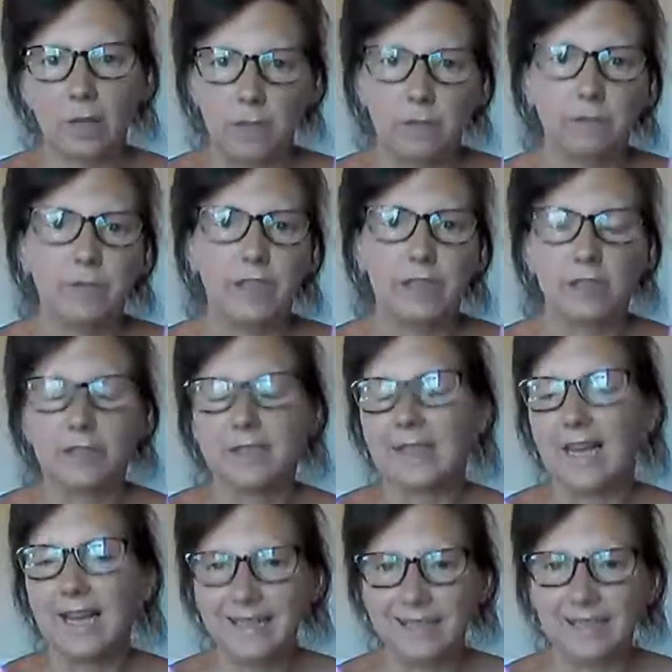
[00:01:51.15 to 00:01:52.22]
If you're still
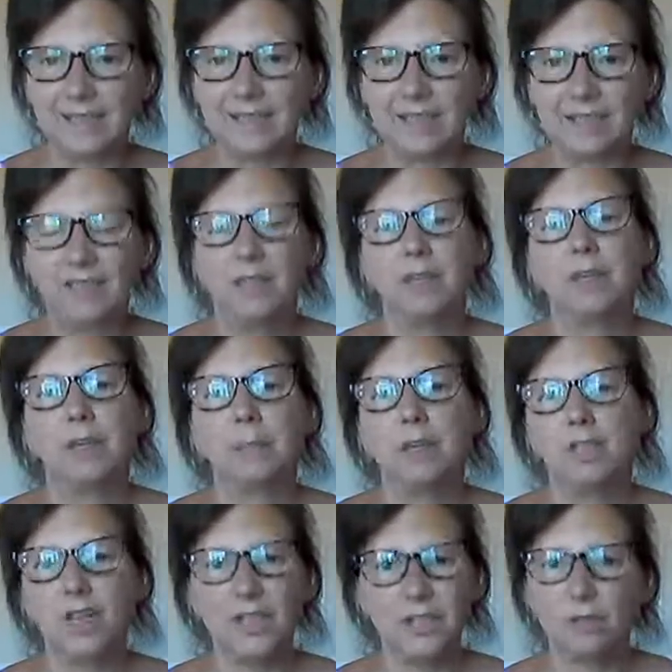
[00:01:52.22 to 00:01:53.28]
cycling, your
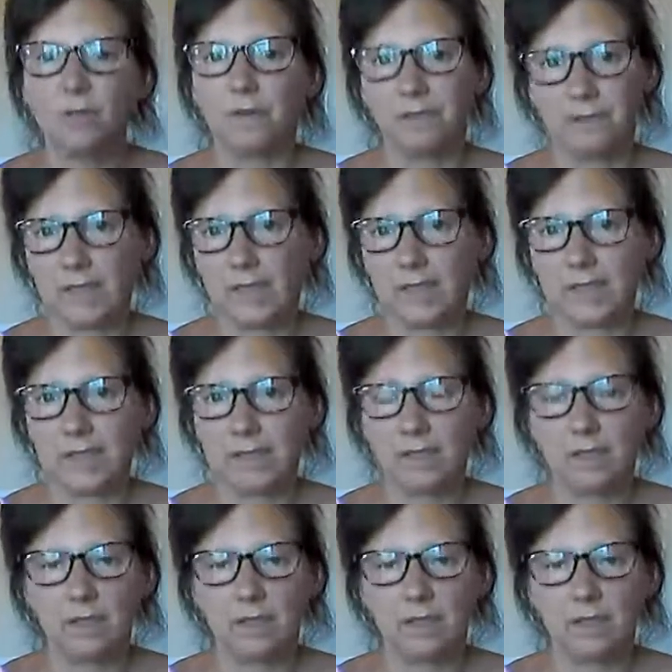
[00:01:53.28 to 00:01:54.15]
progesterone phase.